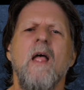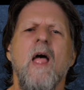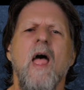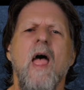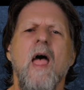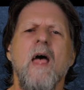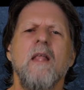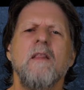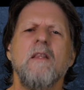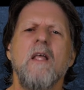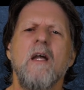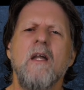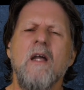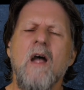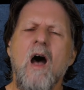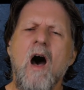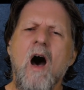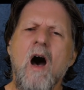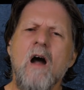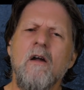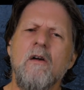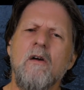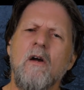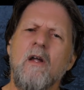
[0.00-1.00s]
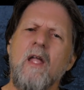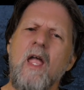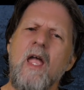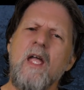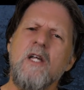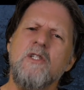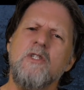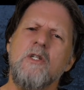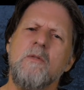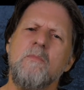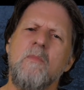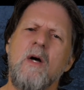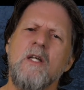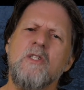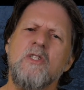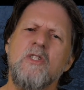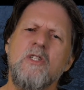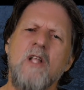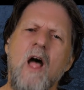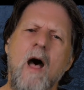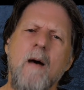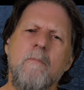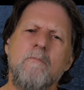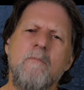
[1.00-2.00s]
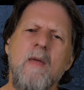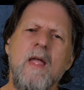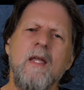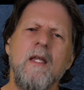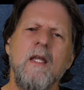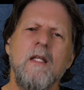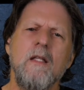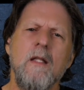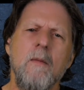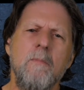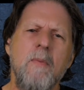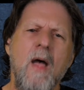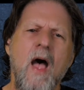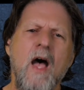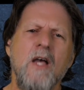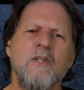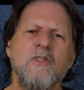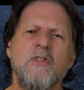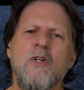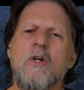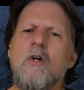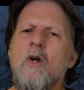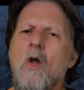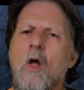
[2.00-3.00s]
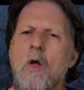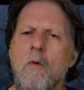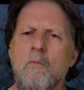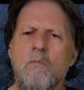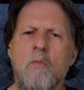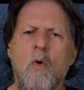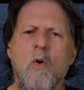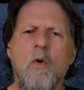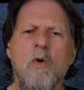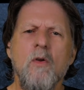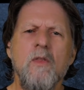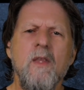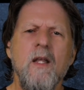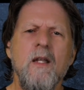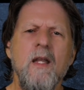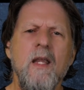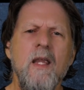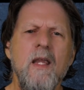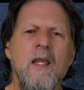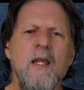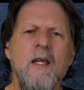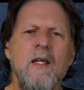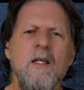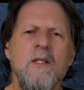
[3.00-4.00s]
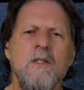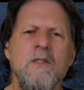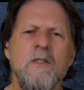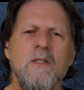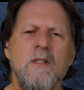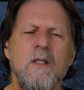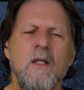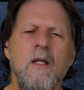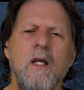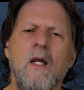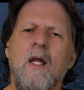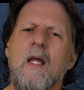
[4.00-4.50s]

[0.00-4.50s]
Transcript: and the congregation must stop making the pastor more than he is.